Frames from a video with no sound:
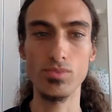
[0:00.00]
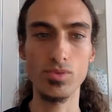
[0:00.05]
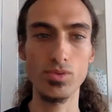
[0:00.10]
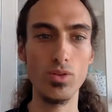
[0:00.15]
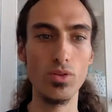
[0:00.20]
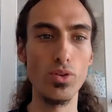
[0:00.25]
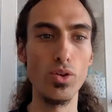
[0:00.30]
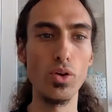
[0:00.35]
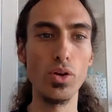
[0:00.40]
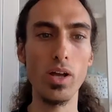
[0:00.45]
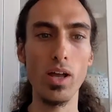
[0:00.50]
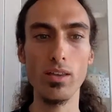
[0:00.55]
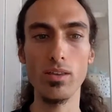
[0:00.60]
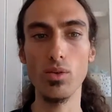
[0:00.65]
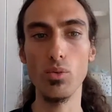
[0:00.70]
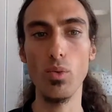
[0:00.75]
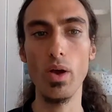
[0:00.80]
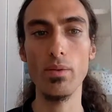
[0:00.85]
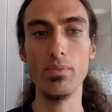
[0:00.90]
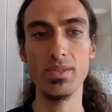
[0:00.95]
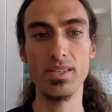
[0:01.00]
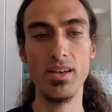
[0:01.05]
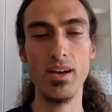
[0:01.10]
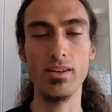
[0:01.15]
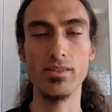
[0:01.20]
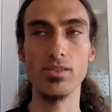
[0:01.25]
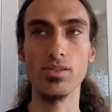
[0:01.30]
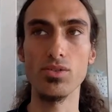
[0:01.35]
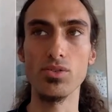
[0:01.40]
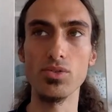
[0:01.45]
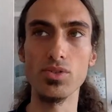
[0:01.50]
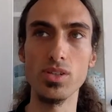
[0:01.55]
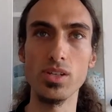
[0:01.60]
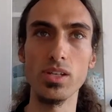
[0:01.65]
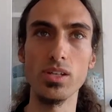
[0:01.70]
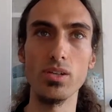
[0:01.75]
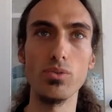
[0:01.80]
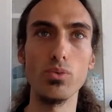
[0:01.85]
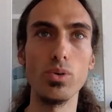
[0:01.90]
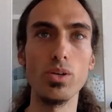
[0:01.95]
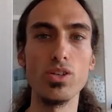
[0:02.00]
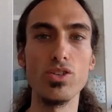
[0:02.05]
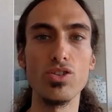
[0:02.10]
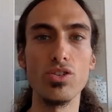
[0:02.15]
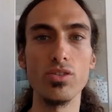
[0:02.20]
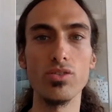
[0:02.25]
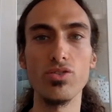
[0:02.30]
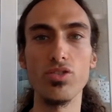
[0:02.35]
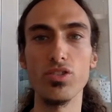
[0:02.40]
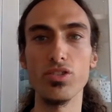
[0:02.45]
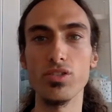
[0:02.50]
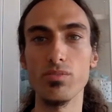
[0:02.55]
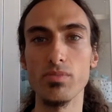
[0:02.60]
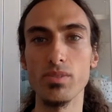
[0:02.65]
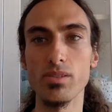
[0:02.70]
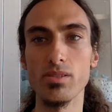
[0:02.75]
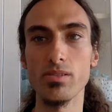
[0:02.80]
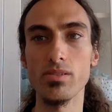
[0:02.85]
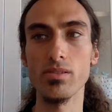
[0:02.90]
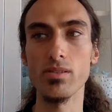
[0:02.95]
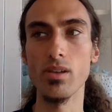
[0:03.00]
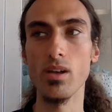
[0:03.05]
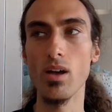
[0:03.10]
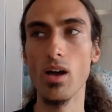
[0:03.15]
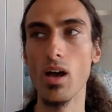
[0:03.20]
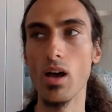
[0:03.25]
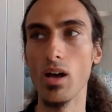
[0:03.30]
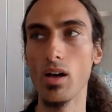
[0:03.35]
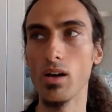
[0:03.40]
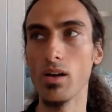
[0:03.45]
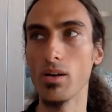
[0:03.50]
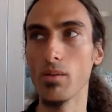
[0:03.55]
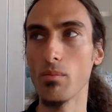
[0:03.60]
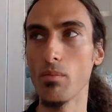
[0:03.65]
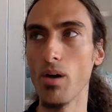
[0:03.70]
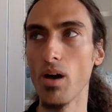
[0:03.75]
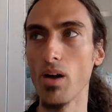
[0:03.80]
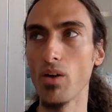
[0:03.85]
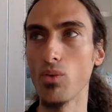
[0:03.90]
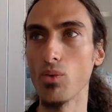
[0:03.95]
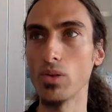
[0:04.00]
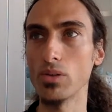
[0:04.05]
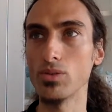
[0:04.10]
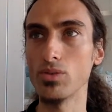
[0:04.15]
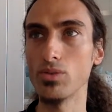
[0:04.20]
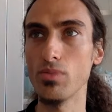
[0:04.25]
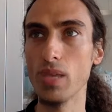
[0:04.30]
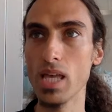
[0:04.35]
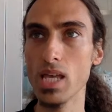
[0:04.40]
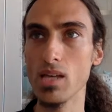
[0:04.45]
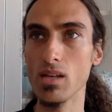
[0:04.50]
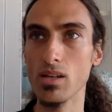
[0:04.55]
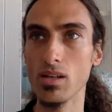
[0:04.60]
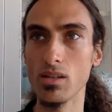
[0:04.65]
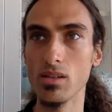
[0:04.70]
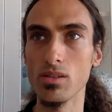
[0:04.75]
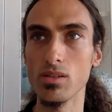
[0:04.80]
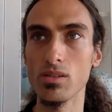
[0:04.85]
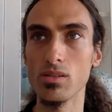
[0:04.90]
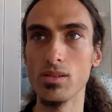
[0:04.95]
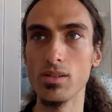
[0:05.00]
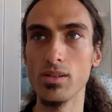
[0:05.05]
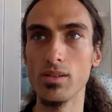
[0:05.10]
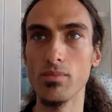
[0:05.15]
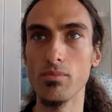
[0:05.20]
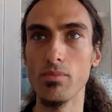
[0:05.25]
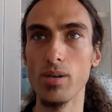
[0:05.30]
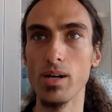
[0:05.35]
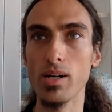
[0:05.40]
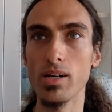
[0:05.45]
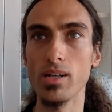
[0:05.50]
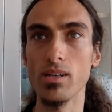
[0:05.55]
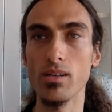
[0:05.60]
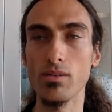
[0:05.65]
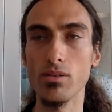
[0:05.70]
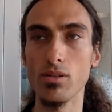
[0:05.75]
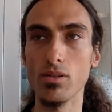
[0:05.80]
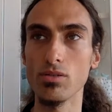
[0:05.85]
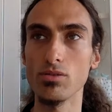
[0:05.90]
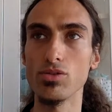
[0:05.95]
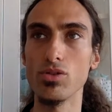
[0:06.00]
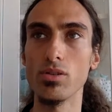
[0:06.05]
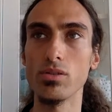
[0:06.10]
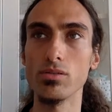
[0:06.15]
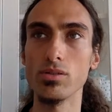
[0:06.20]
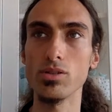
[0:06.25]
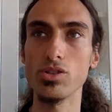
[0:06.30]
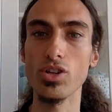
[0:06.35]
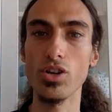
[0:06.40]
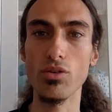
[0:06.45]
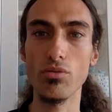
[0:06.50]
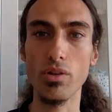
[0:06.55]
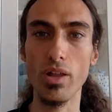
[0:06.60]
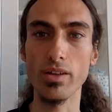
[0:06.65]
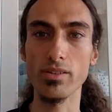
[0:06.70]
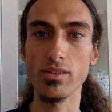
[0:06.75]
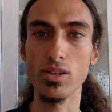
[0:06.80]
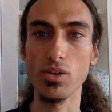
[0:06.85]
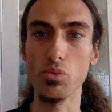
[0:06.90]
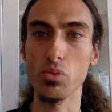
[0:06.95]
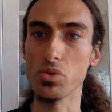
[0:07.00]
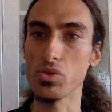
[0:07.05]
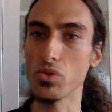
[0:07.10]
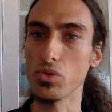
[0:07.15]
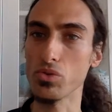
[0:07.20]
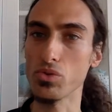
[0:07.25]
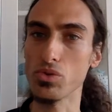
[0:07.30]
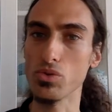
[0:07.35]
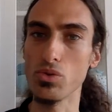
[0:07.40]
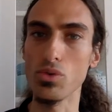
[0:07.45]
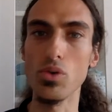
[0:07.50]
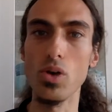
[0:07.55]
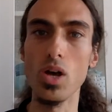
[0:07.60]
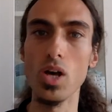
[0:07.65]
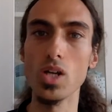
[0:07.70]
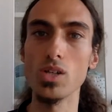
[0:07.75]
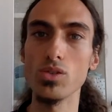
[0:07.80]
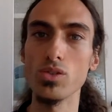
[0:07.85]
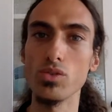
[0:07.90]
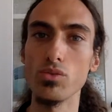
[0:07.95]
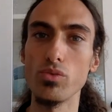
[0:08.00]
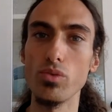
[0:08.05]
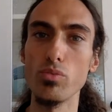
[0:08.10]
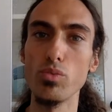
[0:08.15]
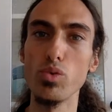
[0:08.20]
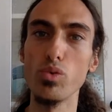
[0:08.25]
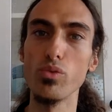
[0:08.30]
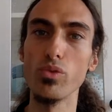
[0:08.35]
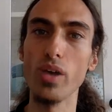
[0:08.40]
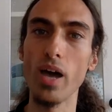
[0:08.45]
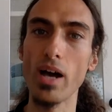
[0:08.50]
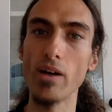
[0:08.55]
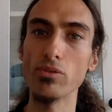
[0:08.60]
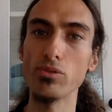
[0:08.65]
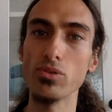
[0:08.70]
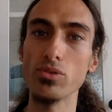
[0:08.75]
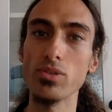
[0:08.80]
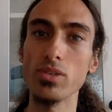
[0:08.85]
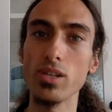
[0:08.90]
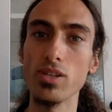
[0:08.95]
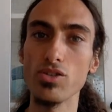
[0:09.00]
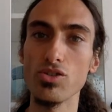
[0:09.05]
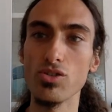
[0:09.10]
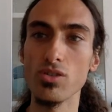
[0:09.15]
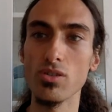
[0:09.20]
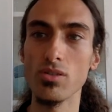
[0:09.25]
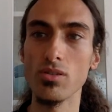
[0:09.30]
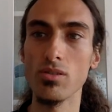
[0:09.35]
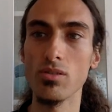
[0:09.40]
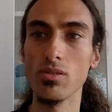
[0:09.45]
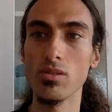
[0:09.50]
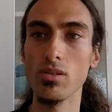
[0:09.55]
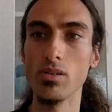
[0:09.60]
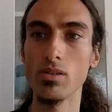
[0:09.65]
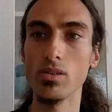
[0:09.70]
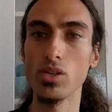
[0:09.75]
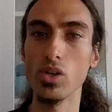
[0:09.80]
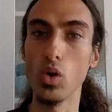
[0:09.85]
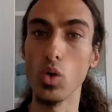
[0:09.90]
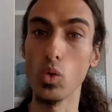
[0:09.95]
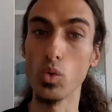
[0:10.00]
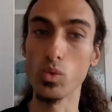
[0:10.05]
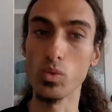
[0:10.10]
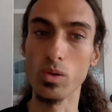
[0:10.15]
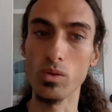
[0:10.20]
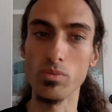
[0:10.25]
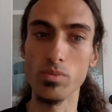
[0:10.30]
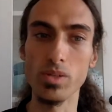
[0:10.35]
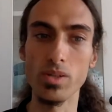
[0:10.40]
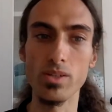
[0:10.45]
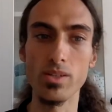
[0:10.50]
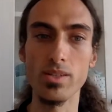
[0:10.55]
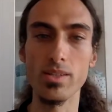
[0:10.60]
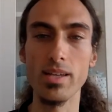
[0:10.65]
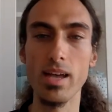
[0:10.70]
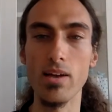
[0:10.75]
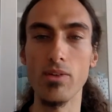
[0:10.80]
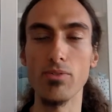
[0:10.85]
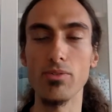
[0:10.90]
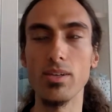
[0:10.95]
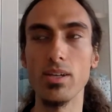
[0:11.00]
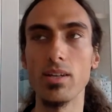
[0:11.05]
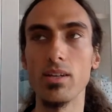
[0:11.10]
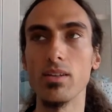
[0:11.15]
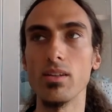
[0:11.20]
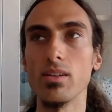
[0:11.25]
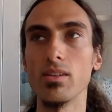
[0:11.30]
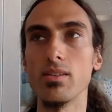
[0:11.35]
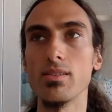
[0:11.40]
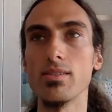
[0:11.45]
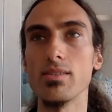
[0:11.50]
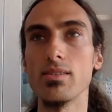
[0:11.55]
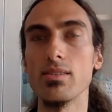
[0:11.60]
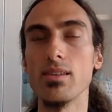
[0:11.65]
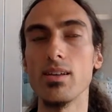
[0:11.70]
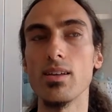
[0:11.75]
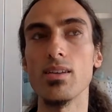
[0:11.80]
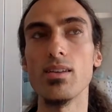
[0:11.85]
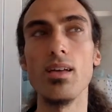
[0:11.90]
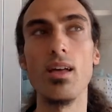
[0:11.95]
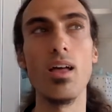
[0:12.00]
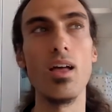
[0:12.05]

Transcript: look at the website to see which adjustments I want to make, and the general idea was also to remove the how-to section, the old one, because it's outdated, and instead